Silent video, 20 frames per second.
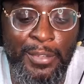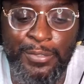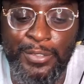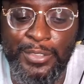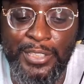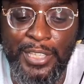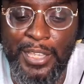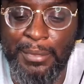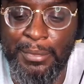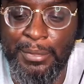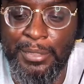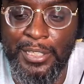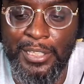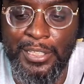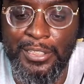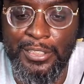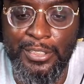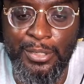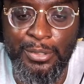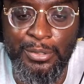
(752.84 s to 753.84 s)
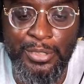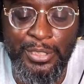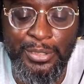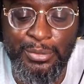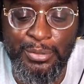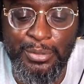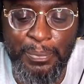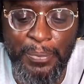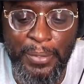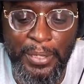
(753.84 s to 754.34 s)
for Damian Lillard. No
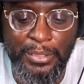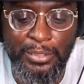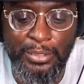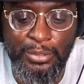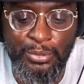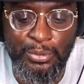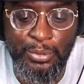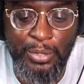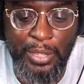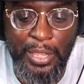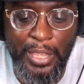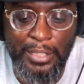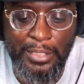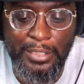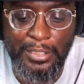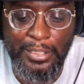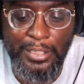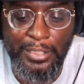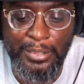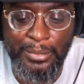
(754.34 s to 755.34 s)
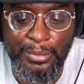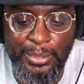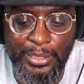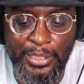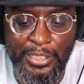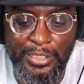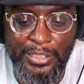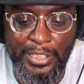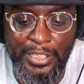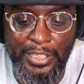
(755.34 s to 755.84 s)
disrespect to Drew Holiday. We
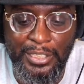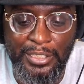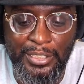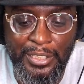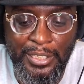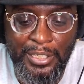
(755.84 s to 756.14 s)
didn't think